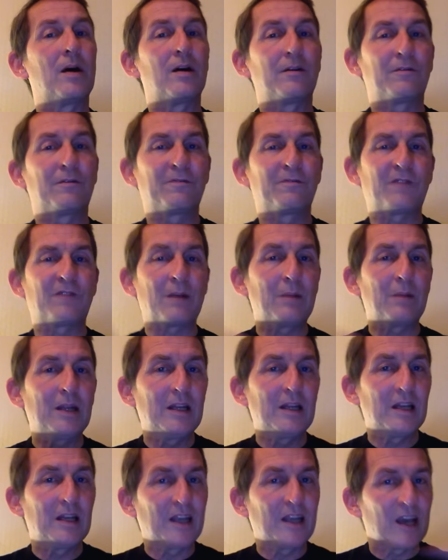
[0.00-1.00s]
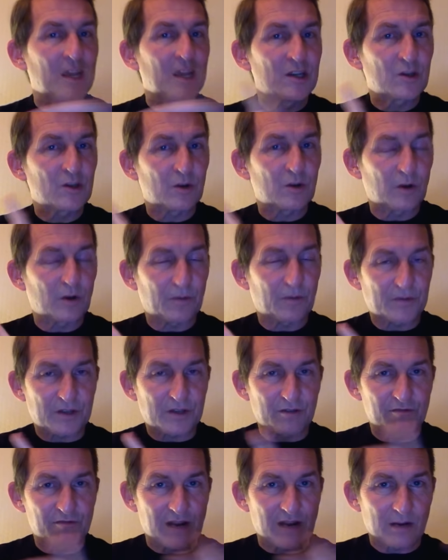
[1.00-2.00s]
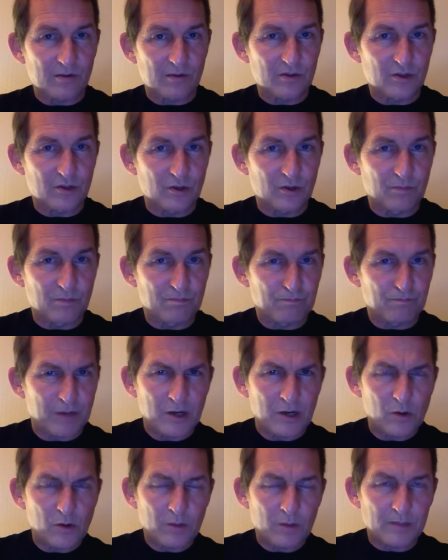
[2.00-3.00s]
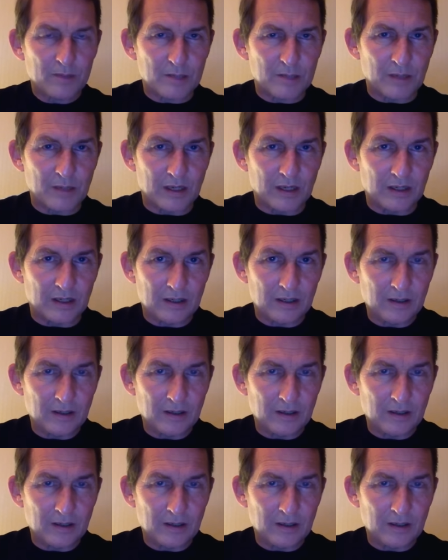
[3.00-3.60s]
family liaison officer round to bring you up to speed.